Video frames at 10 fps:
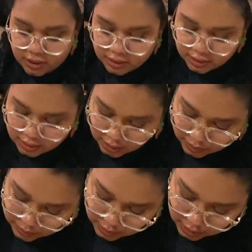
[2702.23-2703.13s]

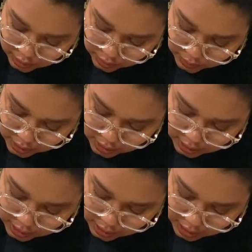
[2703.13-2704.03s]
So you're gonna go
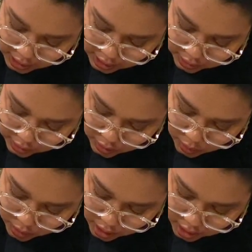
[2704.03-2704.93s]
in and add
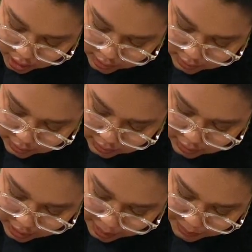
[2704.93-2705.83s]
your
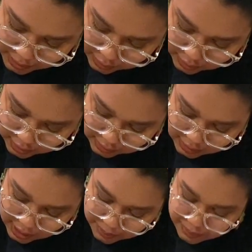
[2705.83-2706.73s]
topping to the
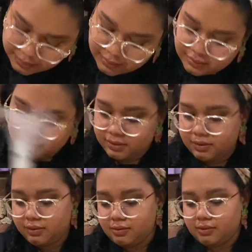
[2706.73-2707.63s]
top
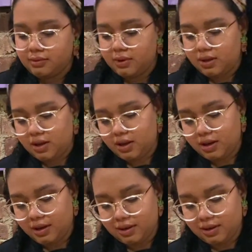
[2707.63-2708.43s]
here.